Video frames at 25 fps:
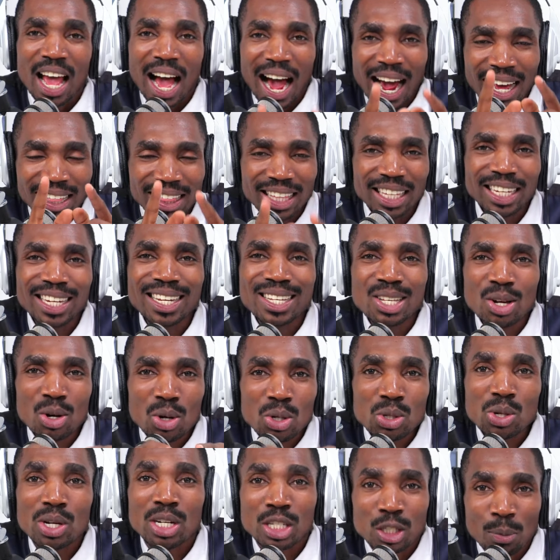I think he's
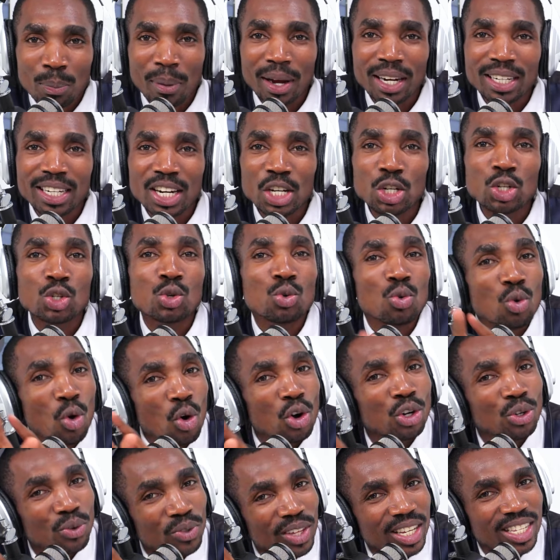also expected to
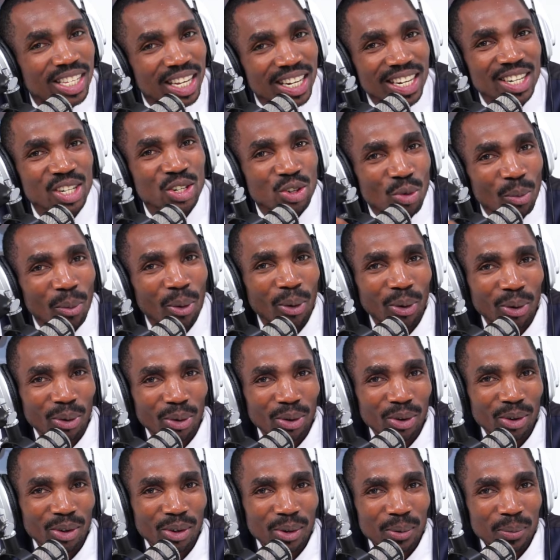go to the Senate tomorrow